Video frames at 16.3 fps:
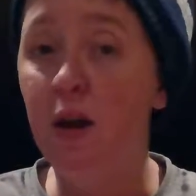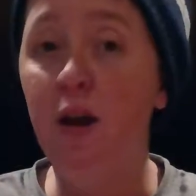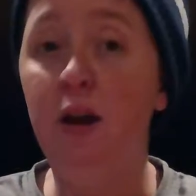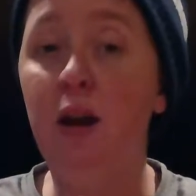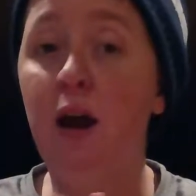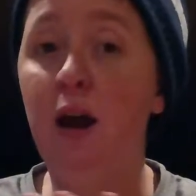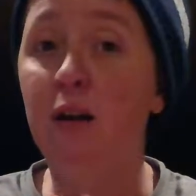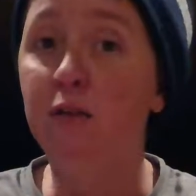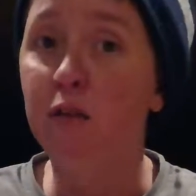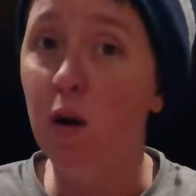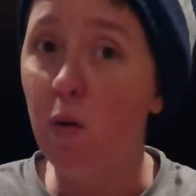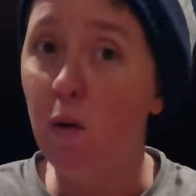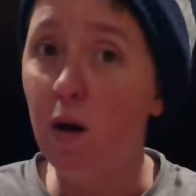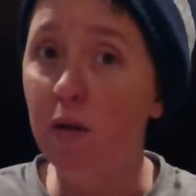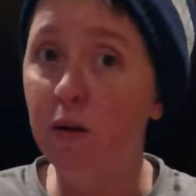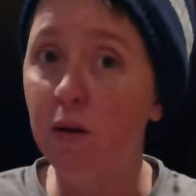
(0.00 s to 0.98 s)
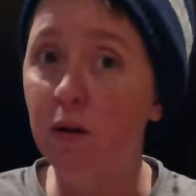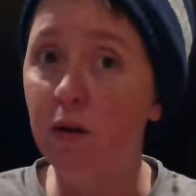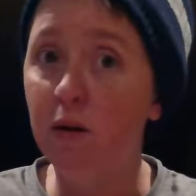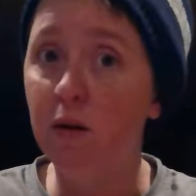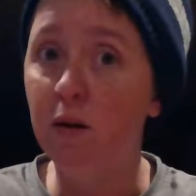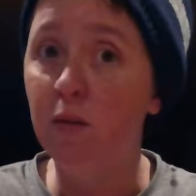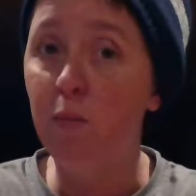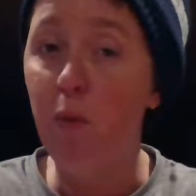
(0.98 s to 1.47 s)
It has no other
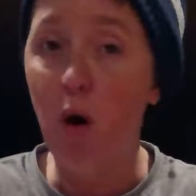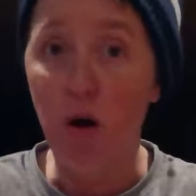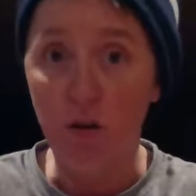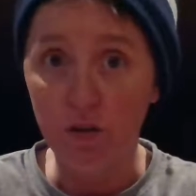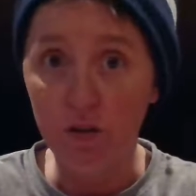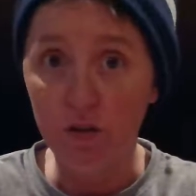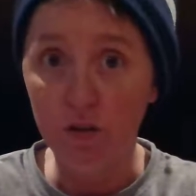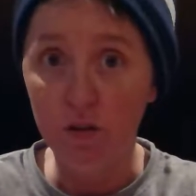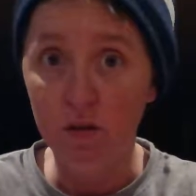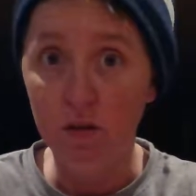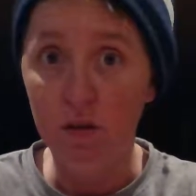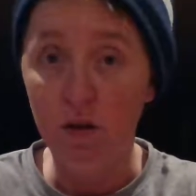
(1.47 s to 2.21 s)
parts